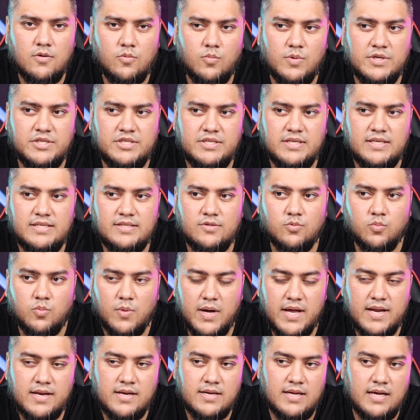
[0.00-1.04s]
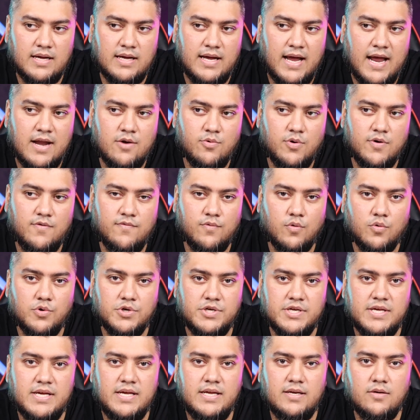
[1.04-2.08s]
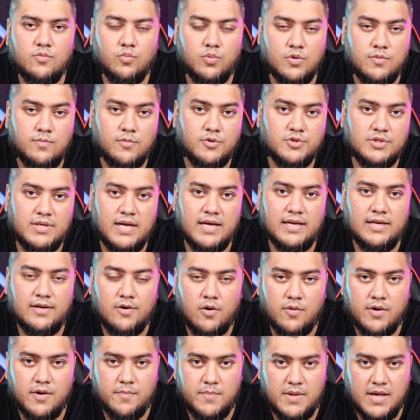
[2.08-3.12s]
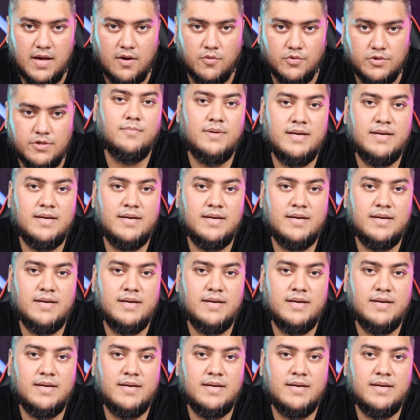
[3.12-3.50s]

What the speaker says: which is when Android 14 would most likely already be out.